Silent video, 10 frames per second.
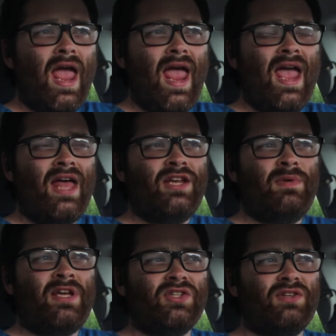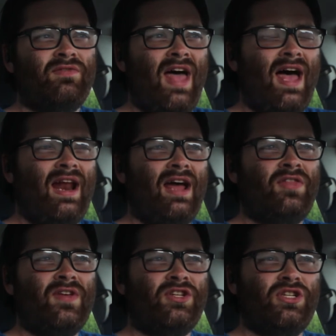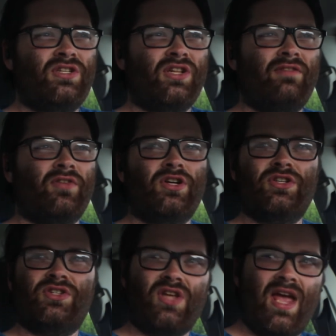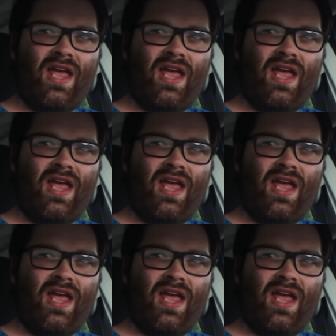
And because of that, I think she delivers